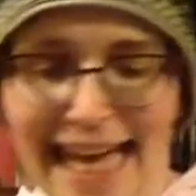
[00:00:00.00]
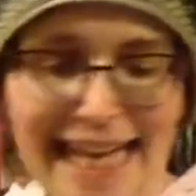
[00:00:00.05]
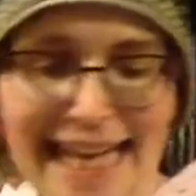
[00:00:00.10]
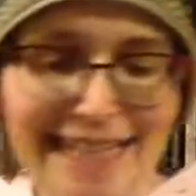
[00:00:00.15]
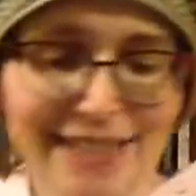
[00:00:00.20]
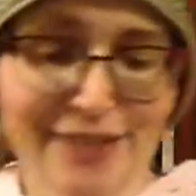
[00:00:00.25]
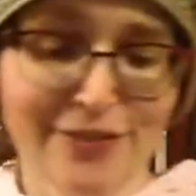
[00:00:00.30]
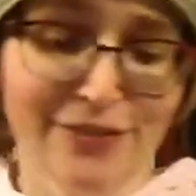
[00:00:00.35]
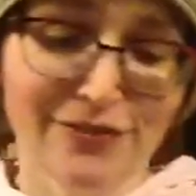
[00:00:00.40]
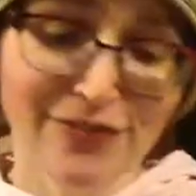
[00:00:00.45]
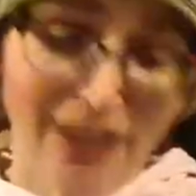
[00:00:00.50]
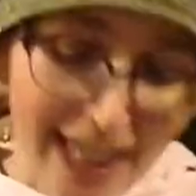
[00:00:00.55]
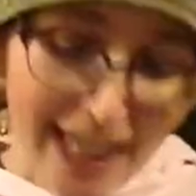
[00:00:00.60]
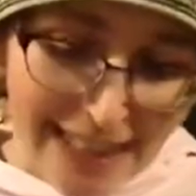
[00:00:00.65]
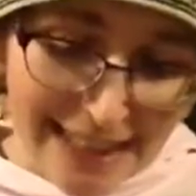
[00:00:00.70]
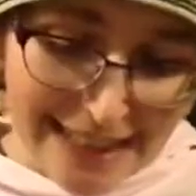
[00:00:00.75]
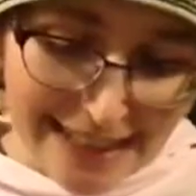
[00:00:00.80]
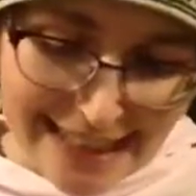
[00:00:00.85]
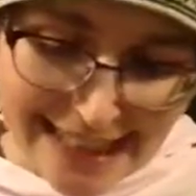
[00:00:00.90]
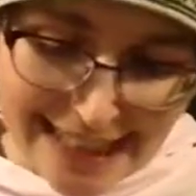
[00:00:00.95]
And
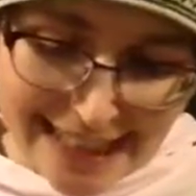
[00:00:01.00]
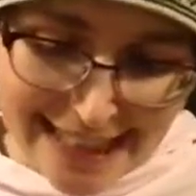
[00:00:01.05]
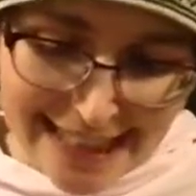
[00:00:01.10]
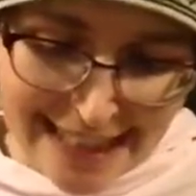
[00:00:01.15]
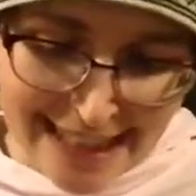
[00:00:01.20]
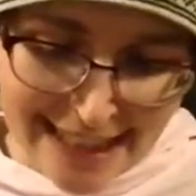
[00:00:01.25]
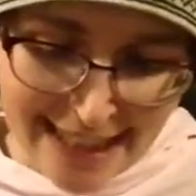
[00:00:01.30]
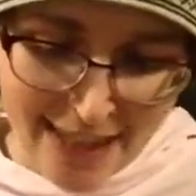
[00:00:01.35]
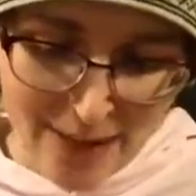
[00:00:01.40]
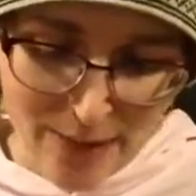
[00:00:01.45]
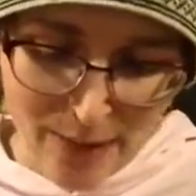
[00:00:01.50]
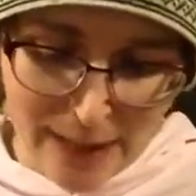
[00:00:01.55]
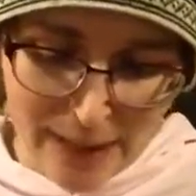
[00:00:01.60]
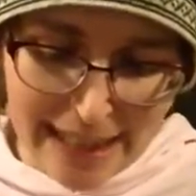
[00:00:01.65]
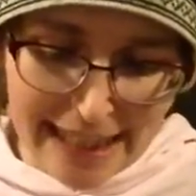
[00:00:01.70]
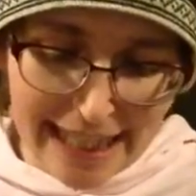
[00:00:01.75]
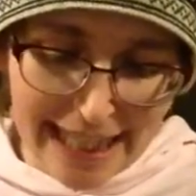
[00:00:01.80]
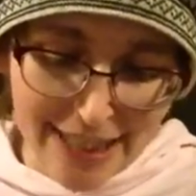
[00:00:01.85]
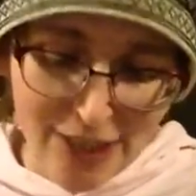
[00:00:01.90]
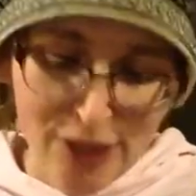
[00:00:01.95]
finally, we
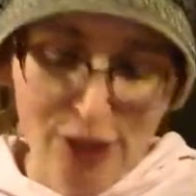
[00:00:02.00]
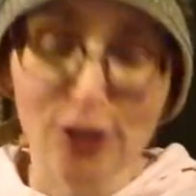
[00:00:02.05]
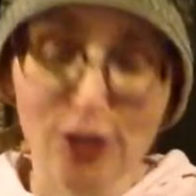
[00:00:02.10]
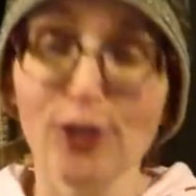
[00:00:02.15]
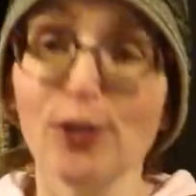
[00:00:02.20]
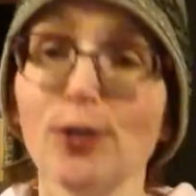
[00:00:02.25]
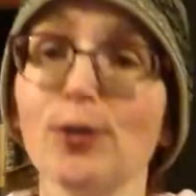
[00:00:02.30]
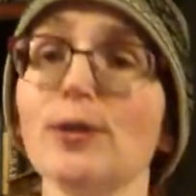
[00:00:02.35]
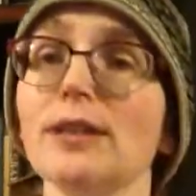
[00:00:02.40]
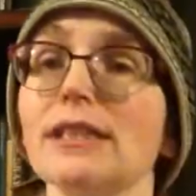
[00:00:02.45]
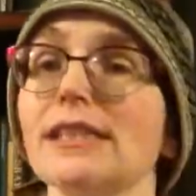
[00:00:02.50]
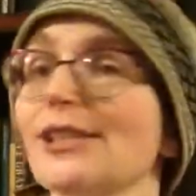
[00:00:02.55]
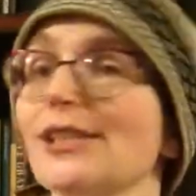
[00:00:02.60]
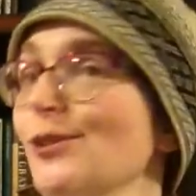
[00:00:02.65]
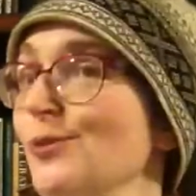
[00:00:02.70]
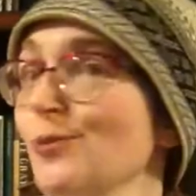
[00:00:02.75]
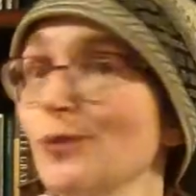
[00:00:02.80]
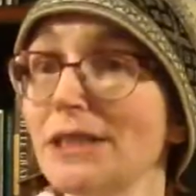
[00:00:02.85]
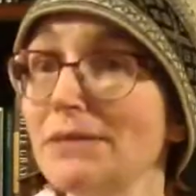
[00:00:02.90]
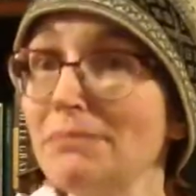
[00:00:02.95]
get to,
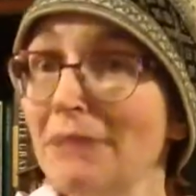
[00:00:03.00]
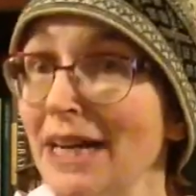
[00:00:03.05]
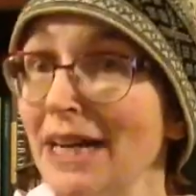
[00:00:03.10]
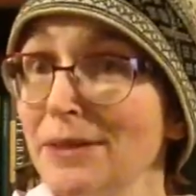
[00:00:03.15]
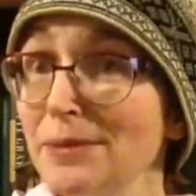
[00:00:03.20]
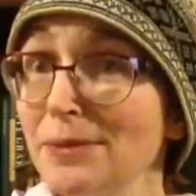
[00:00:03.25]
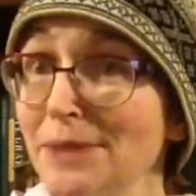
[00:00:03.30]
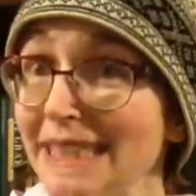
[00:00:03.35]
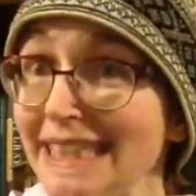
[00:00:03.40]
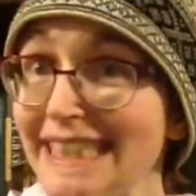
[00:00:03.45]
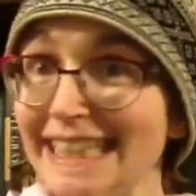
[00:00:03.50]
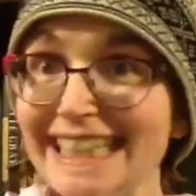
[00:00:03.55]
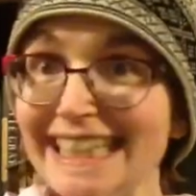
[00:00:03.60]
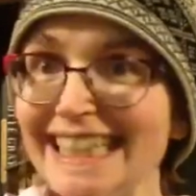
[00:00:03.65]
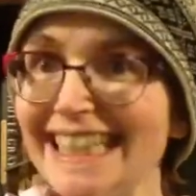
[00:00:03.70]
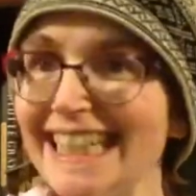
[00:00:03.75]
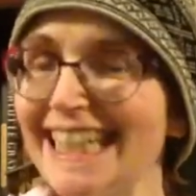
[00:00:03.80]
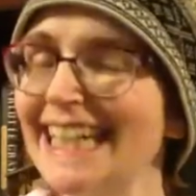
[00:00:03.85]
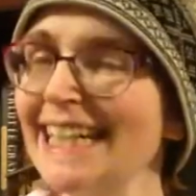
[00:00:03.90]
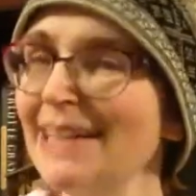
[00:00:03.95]
so what am I
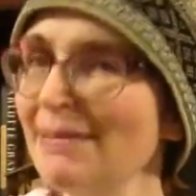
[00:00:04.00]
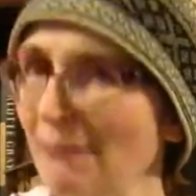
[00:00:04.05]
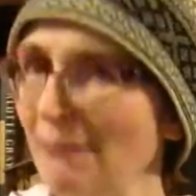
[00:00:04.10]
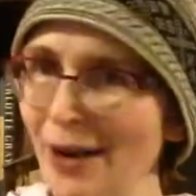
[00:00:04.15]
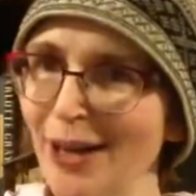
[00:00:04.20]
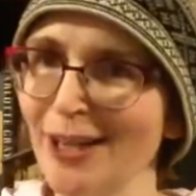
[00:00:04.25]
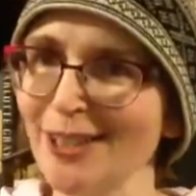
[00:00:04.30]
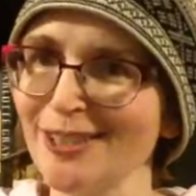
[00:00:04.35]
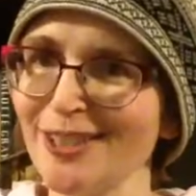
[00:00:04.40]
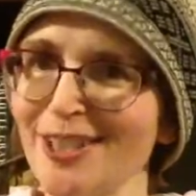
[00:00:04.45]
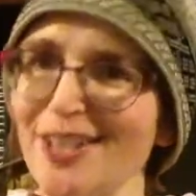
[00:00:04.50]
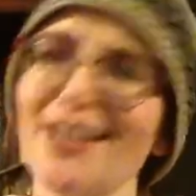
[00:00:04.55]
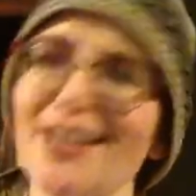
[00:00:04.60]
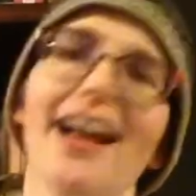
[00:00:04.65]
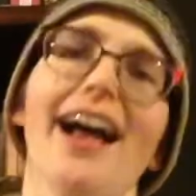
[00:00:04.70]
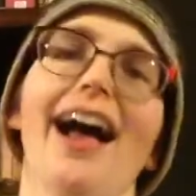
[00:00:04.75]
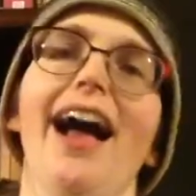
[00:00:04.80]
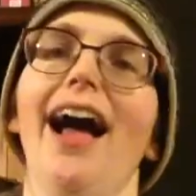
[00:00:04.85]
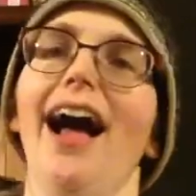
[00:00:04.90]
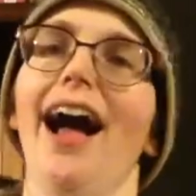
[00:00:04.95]
reading in March?
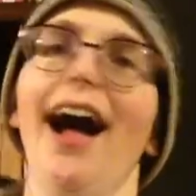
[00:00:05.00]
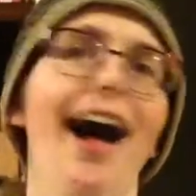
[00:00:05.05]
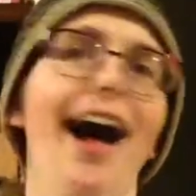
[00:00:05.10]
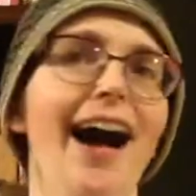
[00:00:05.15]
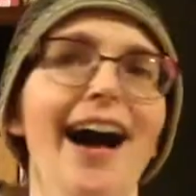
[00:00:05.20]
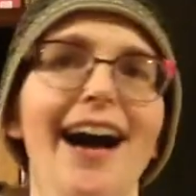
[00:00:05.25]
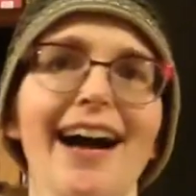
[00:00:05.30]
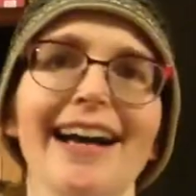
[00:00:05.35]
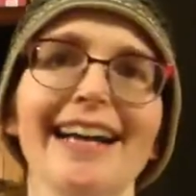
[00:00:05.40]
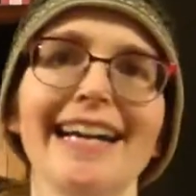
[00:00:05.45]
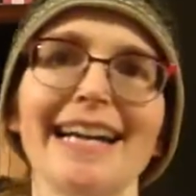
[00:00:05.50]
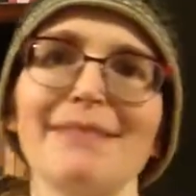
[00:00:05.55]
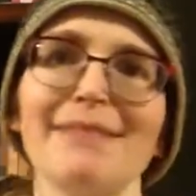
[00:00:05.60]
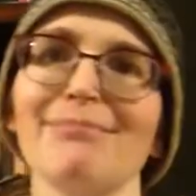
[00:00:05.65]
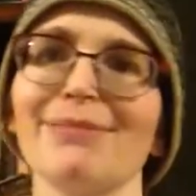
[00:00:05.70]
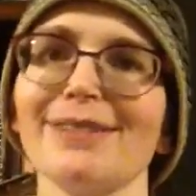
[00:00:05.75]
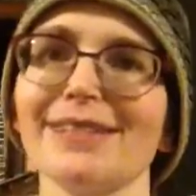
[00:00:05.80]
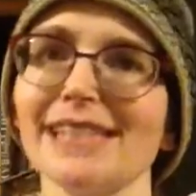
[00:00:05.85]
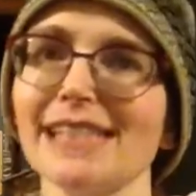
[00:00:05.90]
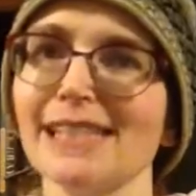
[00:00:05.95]
I am
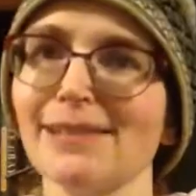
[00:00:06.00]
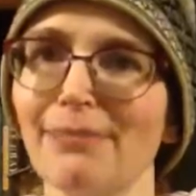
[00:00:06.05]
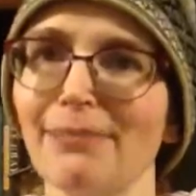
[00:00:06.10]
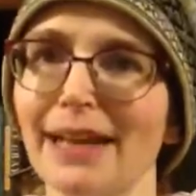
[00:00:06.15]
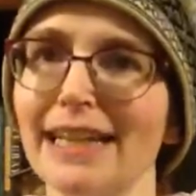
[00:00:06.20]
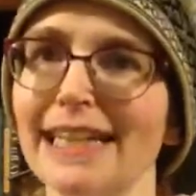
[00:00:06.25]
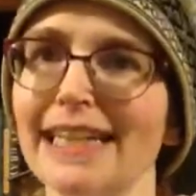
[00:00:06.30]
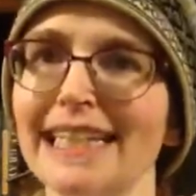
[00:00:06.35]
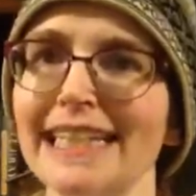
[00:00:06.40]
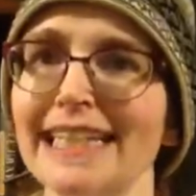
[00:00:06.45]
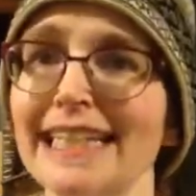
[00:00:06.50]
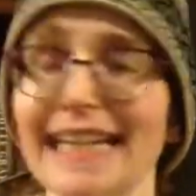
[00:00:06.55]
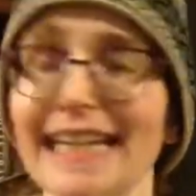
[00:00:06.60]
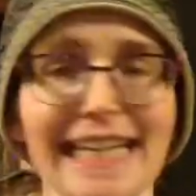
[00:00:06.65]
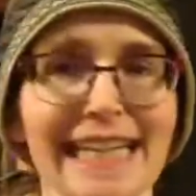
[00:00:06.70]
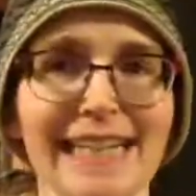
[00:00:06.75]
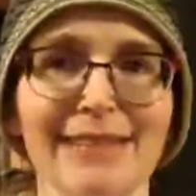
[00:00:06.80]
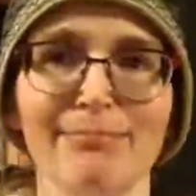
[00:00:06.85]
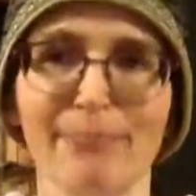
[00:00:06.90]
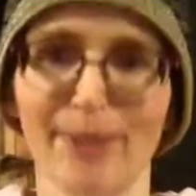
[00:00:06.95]
participating
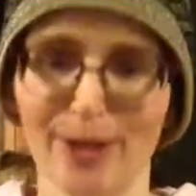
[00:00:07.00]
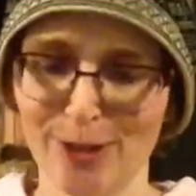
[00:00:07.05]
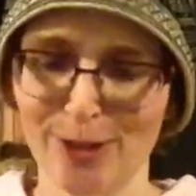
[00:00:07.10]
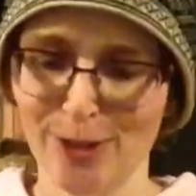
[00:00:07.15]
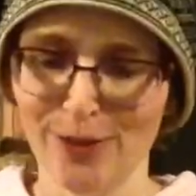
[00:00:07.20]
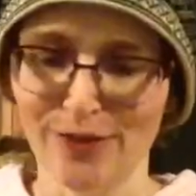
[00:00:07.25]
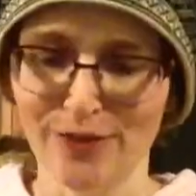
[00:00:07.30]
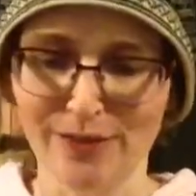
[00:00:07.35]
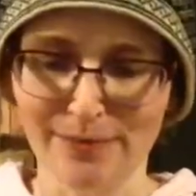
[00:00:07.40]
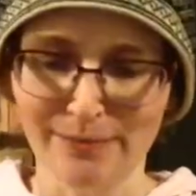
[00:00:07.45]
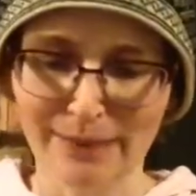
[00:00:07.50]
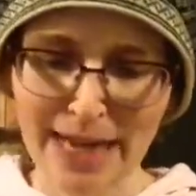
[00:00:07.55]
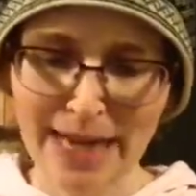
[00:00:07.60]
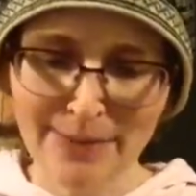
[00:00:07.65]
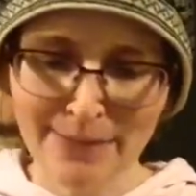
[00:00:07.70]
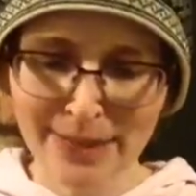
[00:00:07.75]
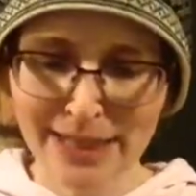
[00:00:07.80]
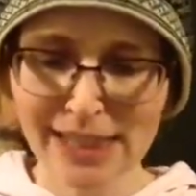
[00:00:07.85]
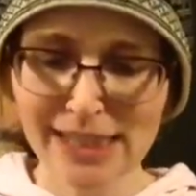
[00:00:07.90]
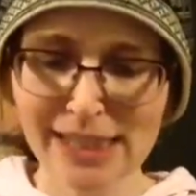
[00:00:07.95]
in March of the
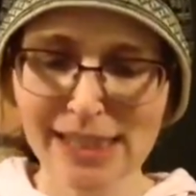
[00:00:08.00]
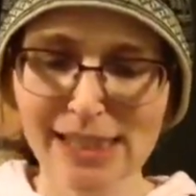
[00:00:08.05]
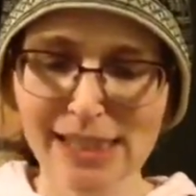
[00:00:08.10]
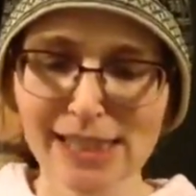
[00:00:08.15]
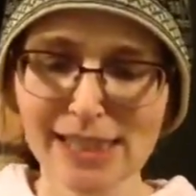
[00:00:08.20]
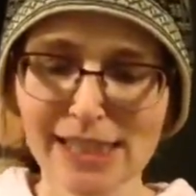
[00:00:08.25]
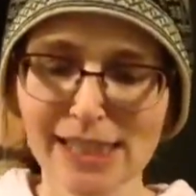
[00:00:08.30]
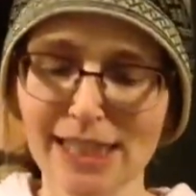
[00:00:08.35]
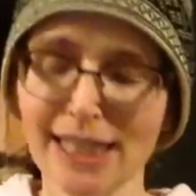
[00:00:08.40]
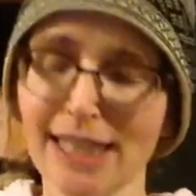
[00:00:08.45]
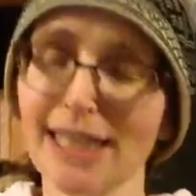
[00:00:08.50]
Mammoths,